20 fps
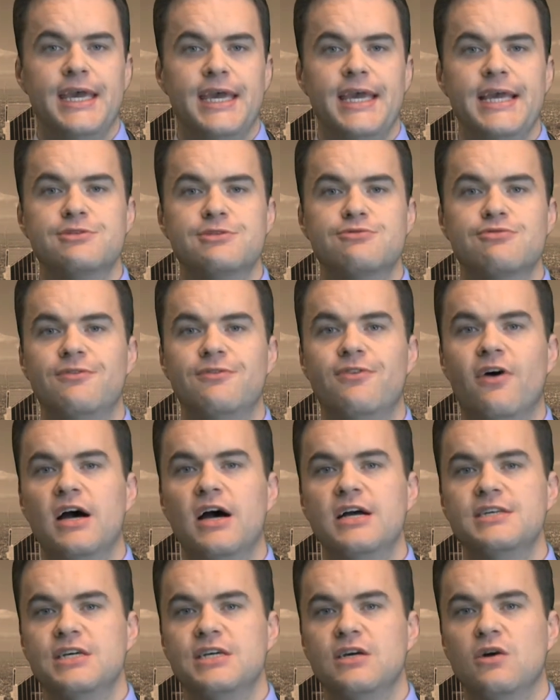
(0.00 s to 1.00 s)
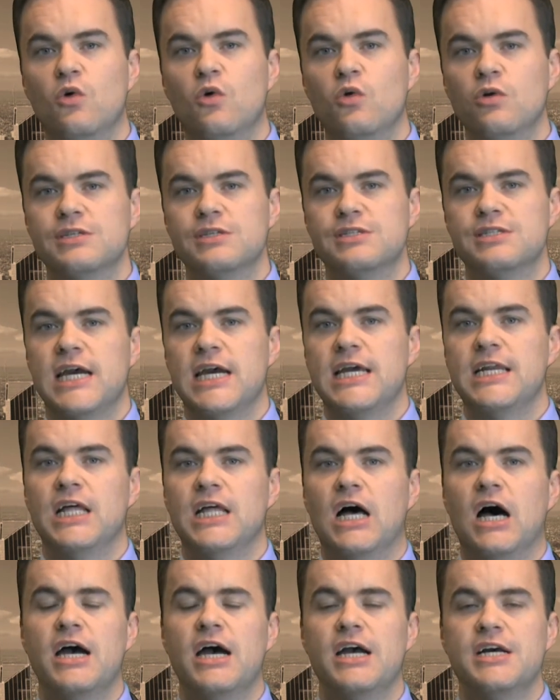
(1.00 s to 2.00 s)
is revising audit standard
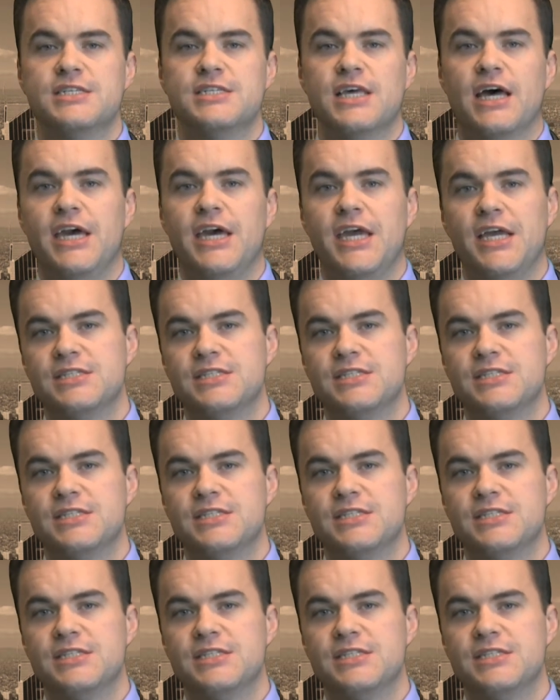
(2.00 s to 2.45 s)
ISA